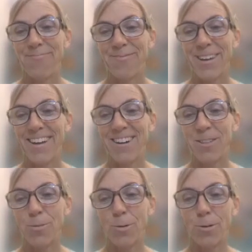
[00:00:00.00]
We hear
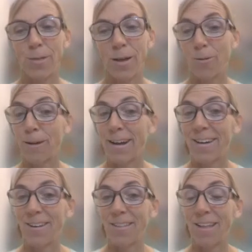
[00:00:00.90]
it thrown
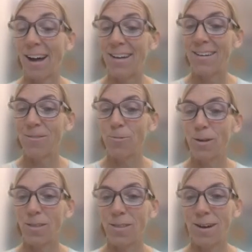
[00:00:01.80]
around a lot
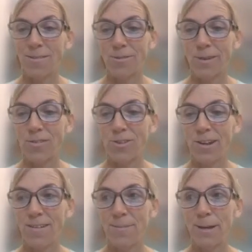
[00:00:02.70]
with conservation
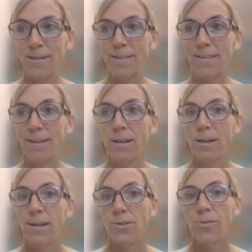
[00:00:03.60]
easements.
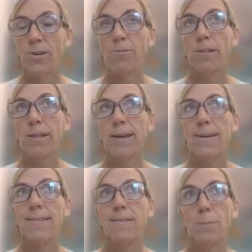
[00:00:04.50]

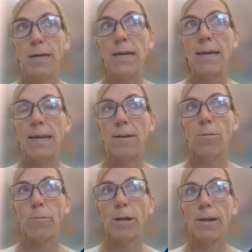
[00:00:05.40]
Generally speaking,
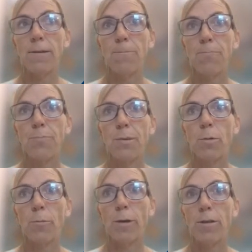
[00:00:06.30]

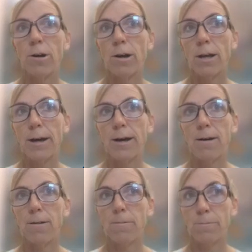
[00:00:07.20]
when we talk
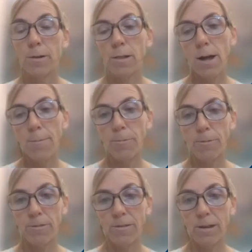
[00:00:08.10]
about climate
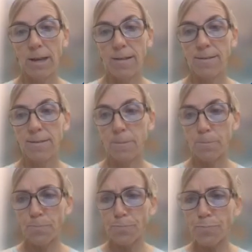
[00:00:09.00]
resilience,
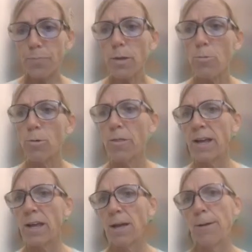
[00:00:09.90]
we're
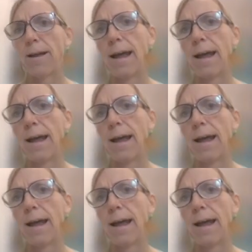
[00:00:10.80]
thinking about